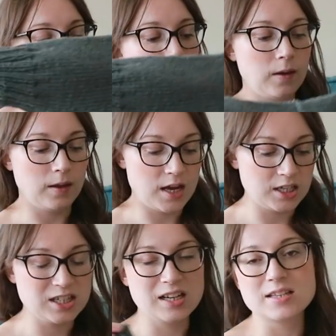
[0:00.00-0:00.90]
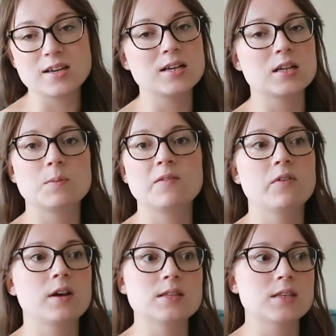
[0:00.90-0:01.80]
but actually it turned out to be
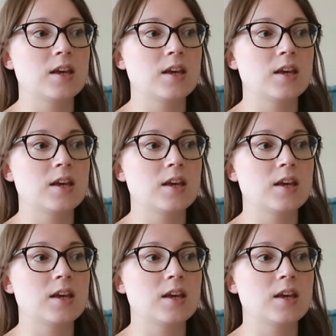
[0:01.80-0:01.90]
fine.